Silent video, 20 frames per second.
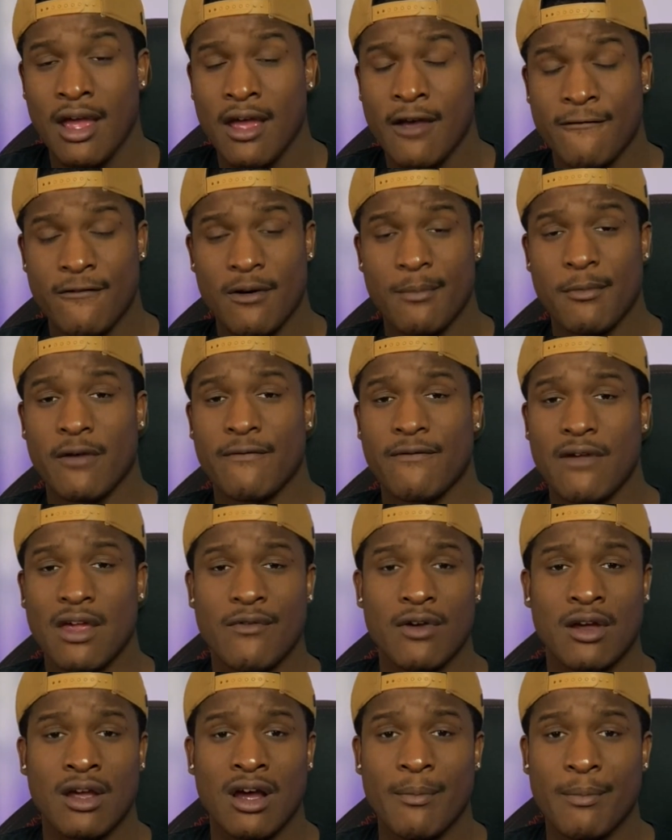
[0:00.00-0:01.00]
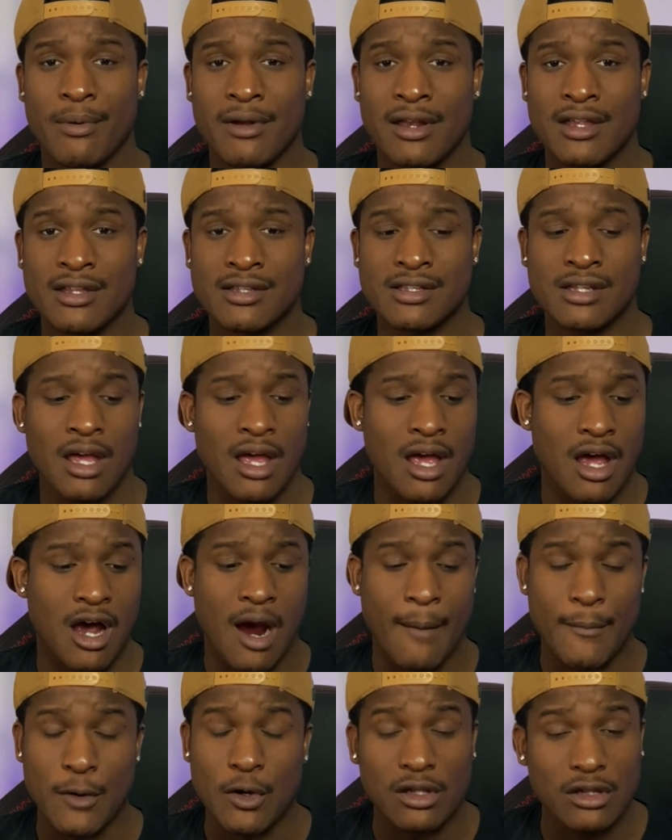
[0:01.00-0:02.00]
from your favorite companies.
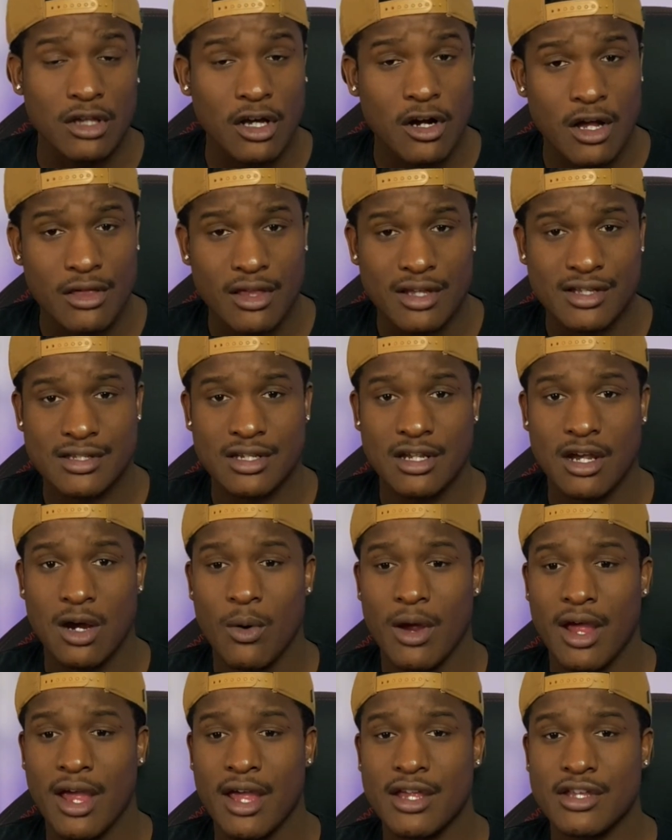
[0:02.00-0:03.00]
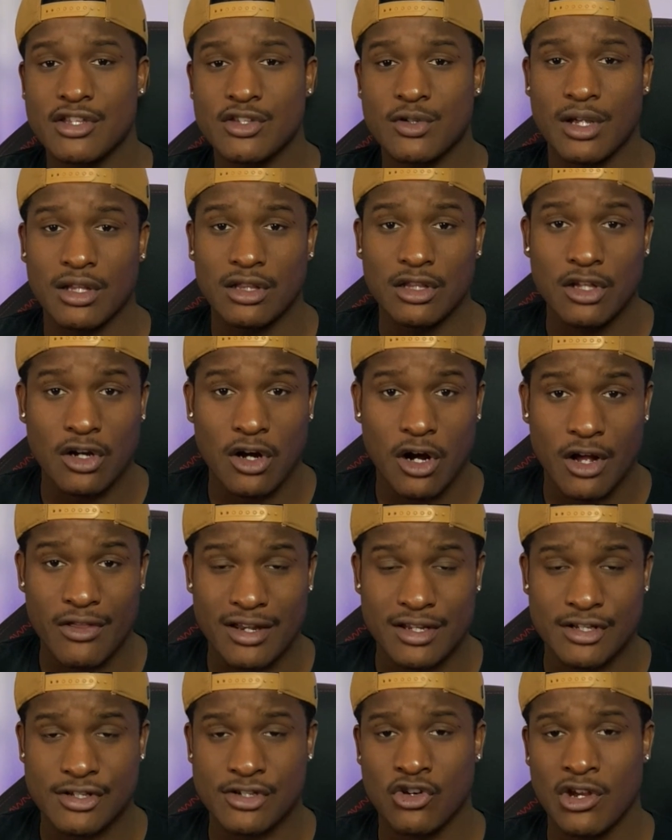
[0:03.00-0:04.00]
You can look on the COAs, you can look on
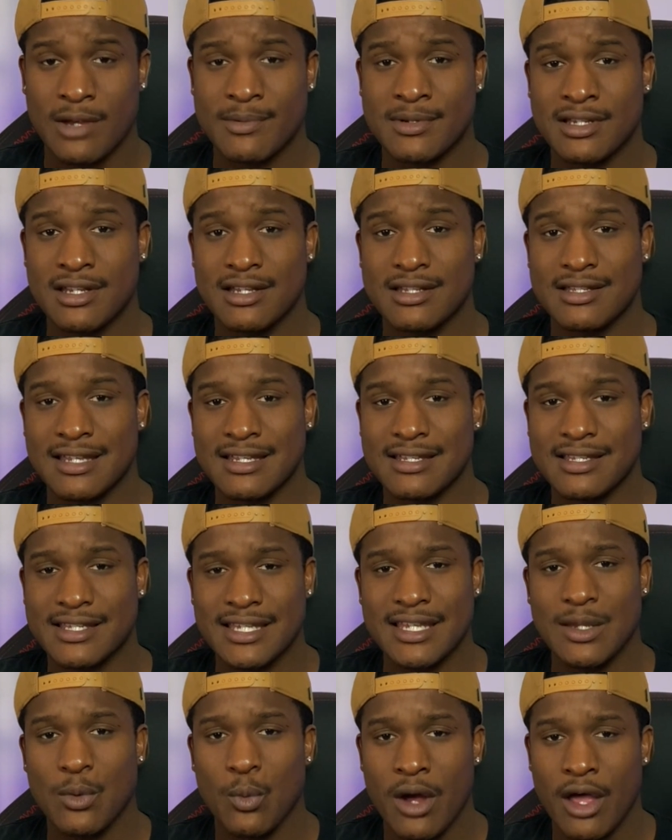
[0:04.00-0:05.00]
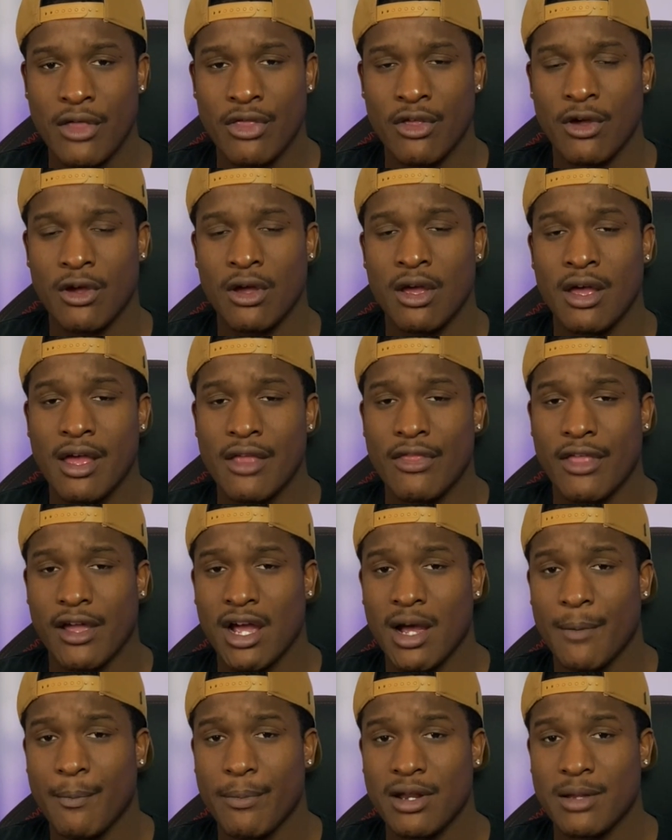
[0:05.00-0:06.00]
the descriptions and see whether the
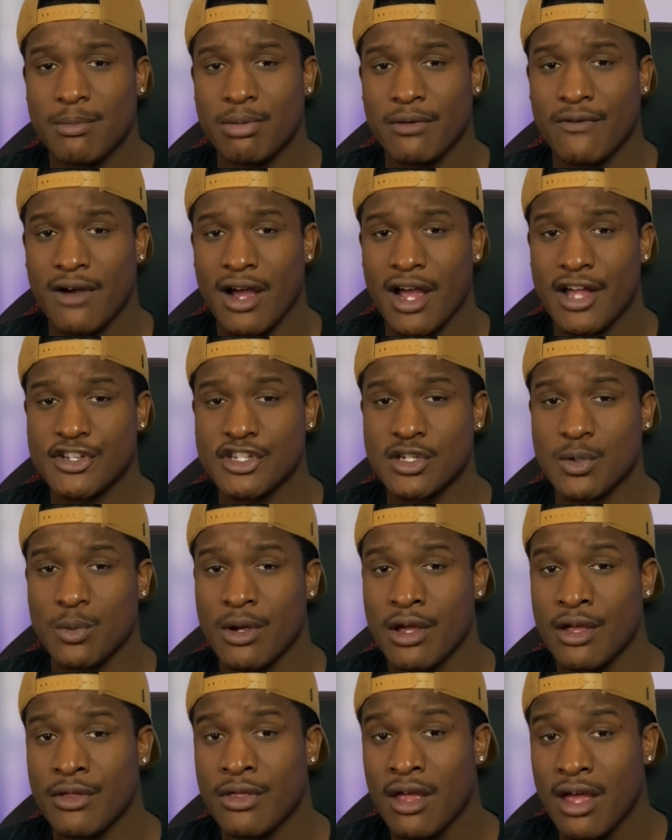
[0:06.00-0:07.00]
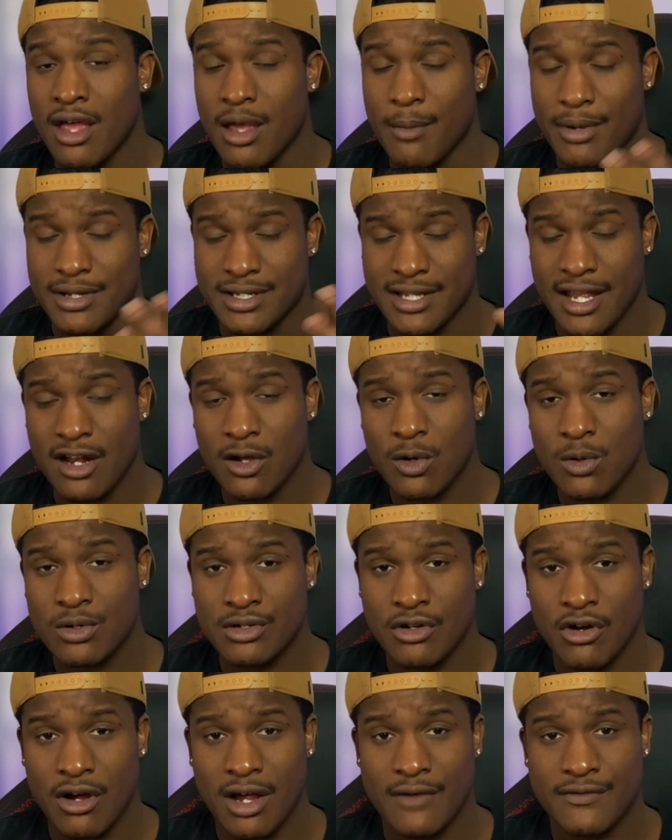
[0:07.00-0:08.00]
company provides you with botanical
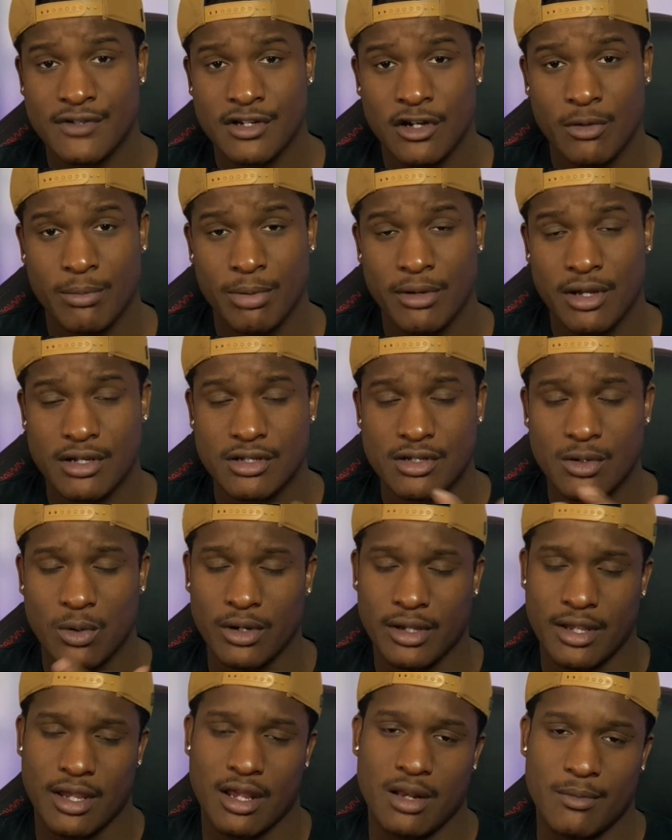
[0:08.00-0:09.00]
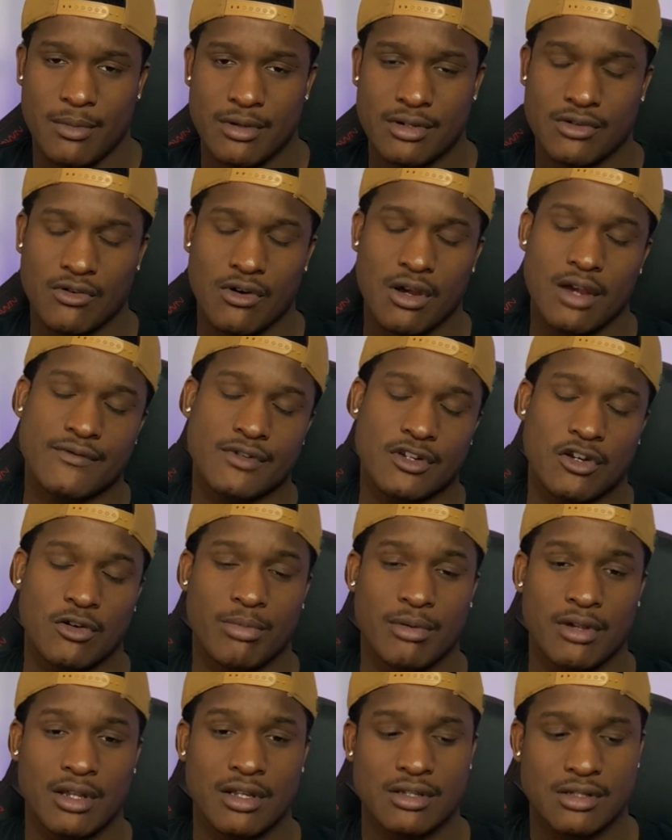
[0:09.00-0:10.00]
derived terpenes or cannabis derived
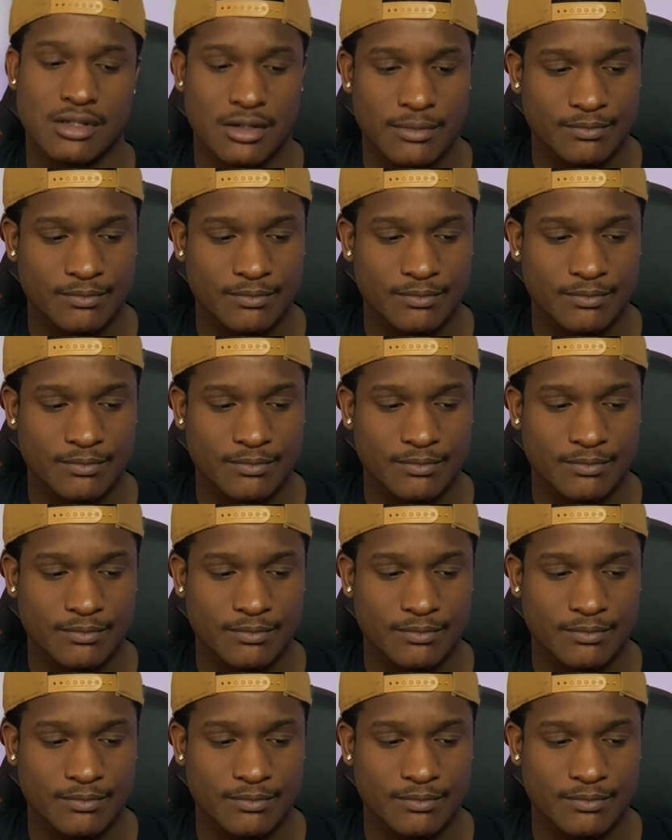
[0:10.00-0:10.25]
terpenes.